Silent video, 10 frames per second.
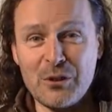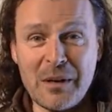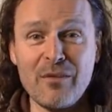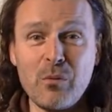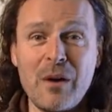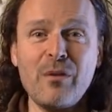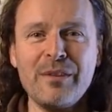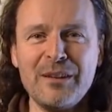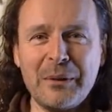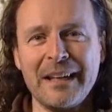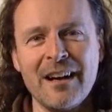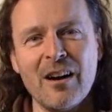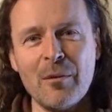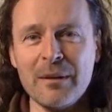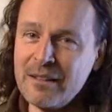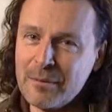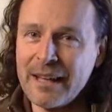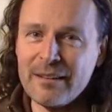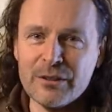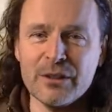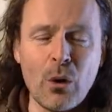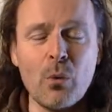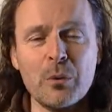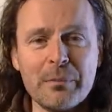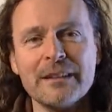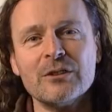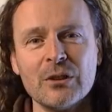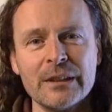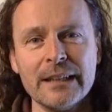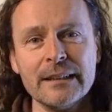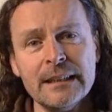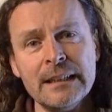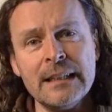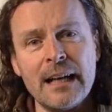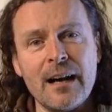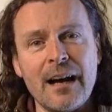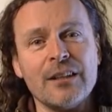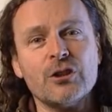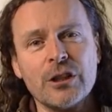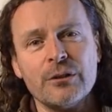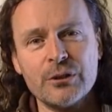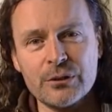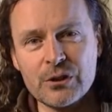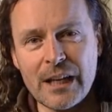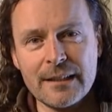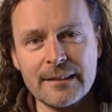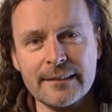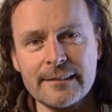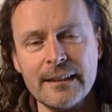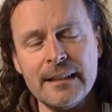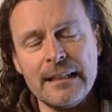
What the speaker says: you have wealthy looking armour, you may have gold bits on it, and it shows your status.